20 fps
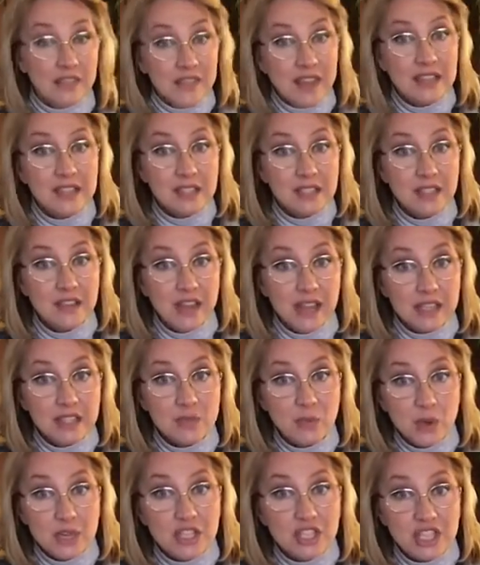
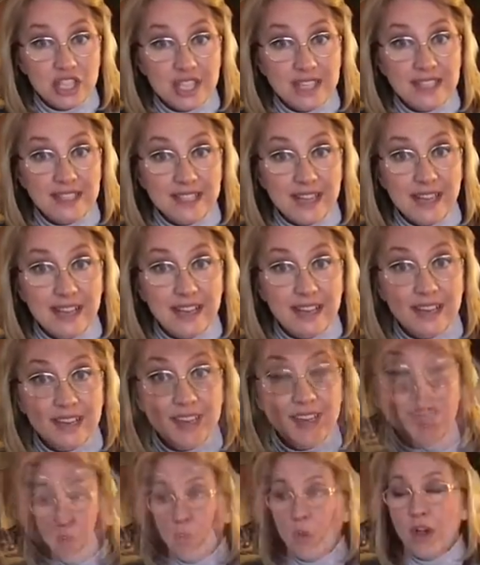That's what she said.
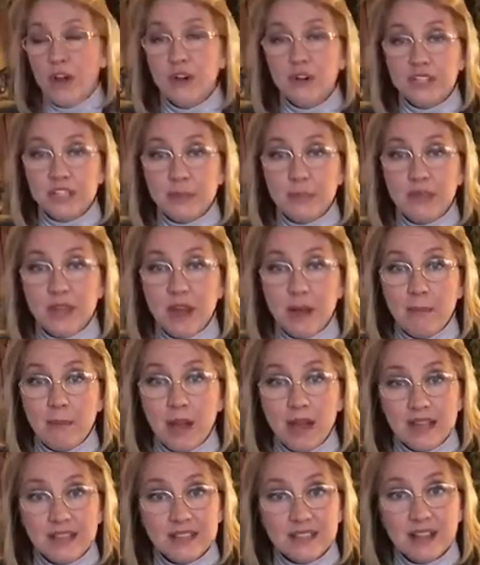"I want her to be on
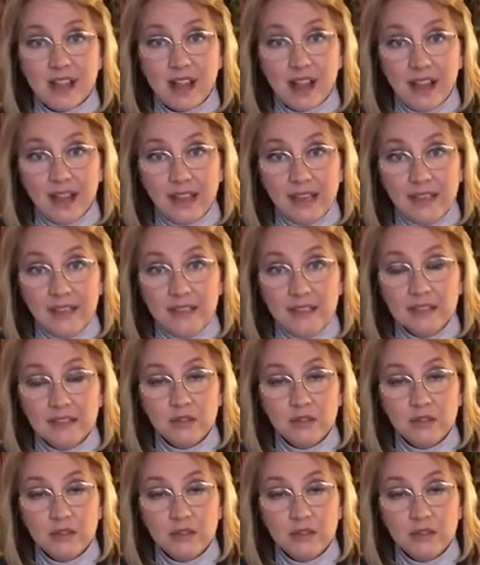my side."